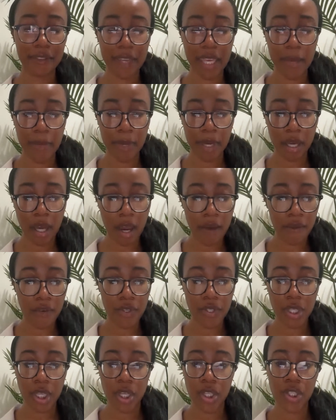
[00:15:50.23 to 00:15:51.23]
keeping a
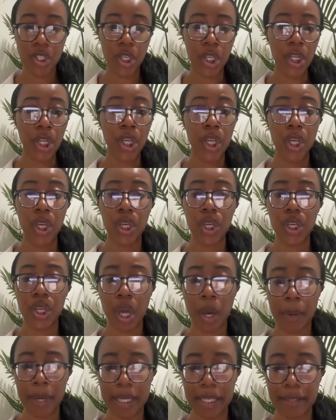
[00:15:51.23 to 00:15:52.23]
conversation
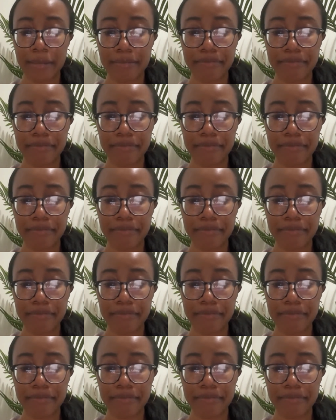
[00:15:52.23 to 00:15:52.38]
going.